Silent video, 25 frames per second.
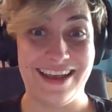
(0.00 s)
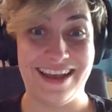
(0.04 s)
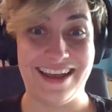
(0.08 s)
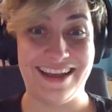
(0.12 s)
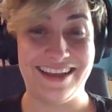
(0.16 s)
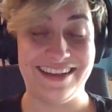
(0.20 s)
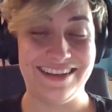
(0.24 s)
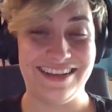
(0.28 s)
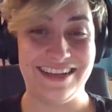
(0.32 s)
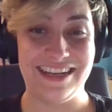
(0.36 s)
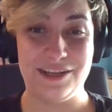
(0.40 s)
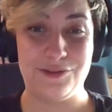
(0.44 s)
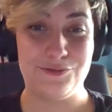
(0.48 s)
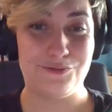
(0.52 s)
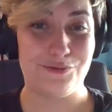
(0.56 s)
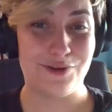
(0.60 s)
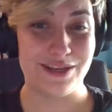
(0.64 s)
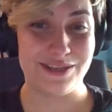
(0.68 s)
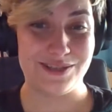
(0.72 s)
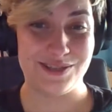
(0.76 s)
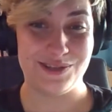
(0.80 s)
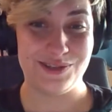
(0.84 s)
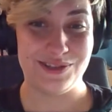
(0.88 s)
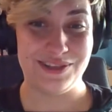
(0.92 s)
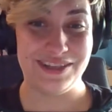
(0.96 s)
And it
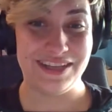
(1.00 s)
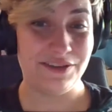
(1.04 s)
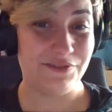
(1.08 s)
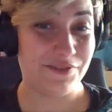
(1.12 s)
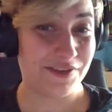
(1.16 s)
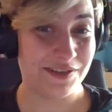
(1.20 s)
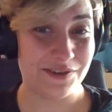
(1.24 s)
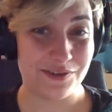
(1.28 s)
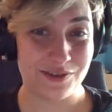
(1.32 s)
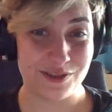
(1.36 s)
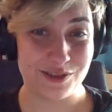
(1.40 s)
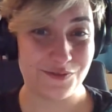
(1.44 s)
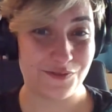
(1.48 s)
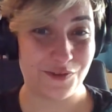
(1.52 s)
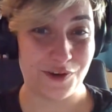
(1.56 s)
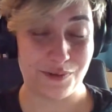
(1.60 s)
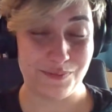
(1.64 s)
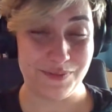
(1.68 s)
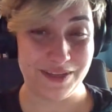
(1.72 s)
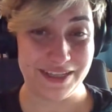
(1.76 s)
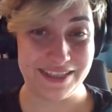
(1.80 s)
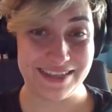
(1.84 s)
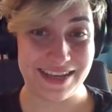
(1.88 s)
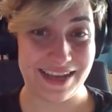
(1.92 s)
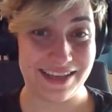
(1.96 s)
was an evidence for
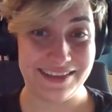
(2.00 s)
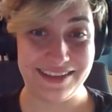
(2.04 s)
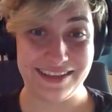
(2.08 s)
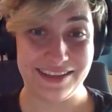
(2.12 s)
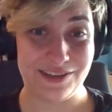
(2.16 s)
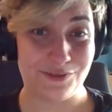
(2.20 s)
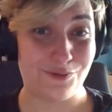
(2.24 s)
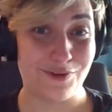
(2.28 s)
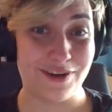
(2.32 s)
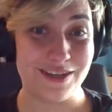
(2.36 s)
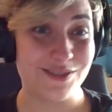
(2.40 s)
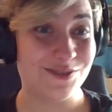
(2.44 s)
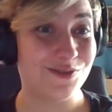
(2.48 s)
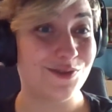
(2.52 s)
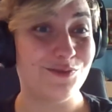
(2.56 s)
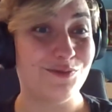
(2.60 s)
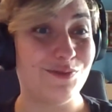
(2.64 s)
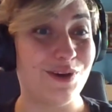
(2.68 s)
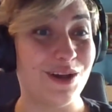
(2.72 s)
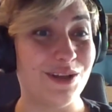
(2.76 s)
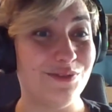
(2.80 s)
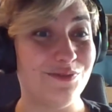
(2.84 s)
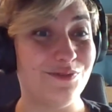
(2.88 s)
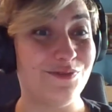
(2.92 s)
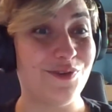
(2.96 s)
me that it was the
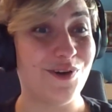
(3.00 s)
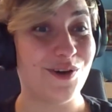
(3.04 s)
one